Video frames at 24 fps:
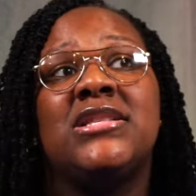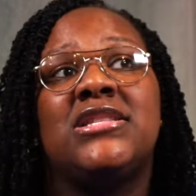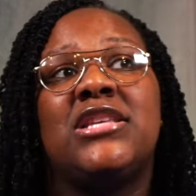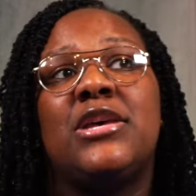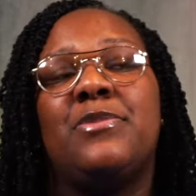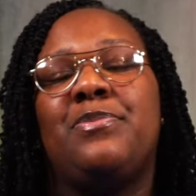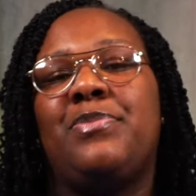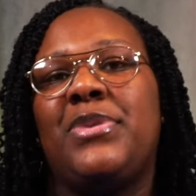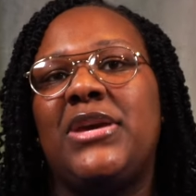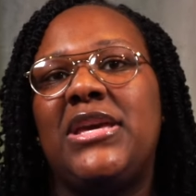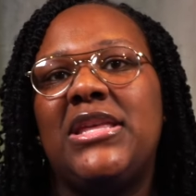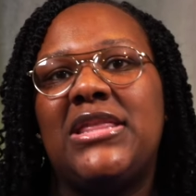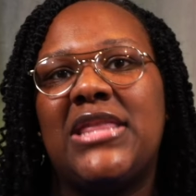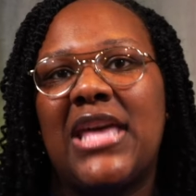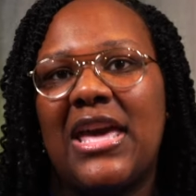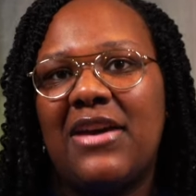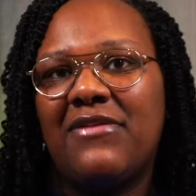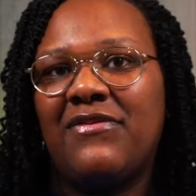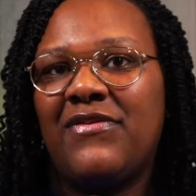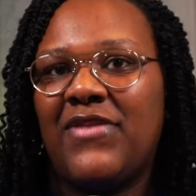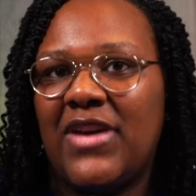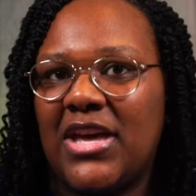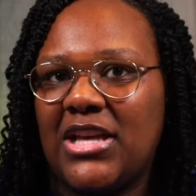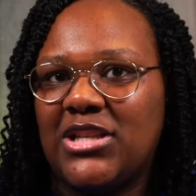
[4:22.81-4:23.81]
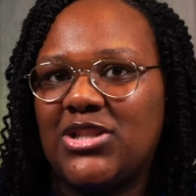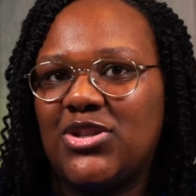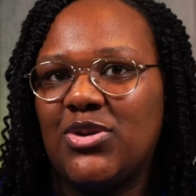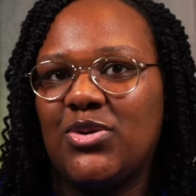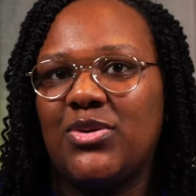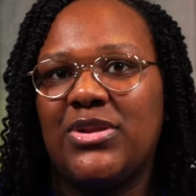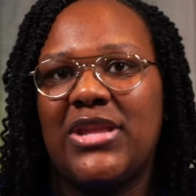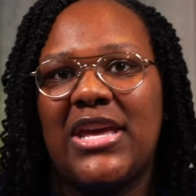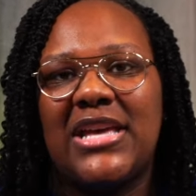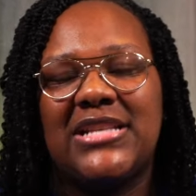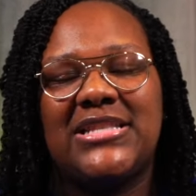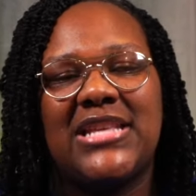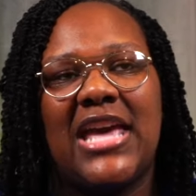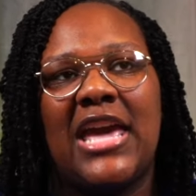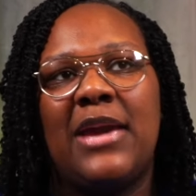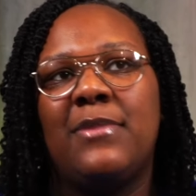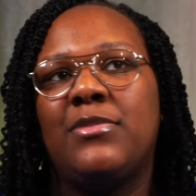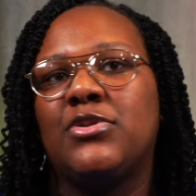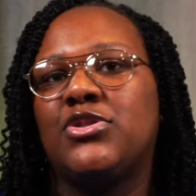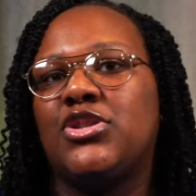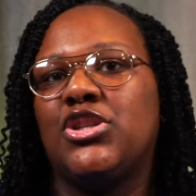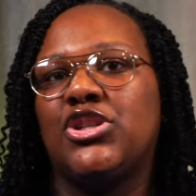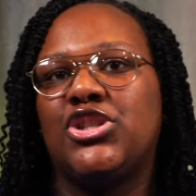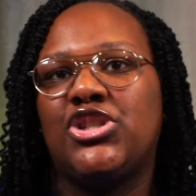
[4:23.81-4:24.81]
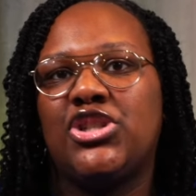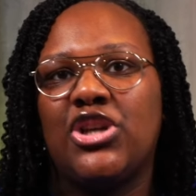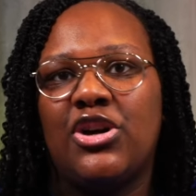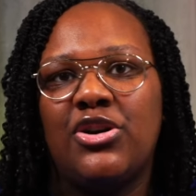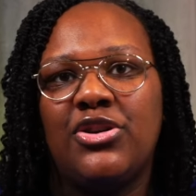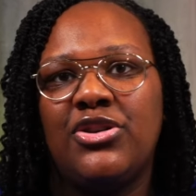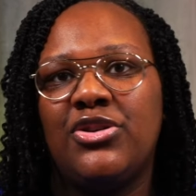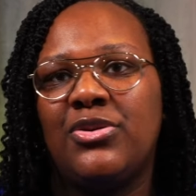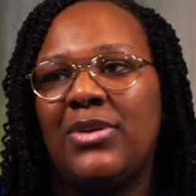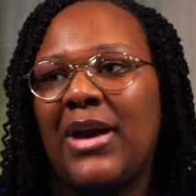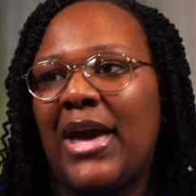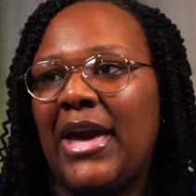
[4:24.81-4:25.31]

to be that vessel that's able to show you,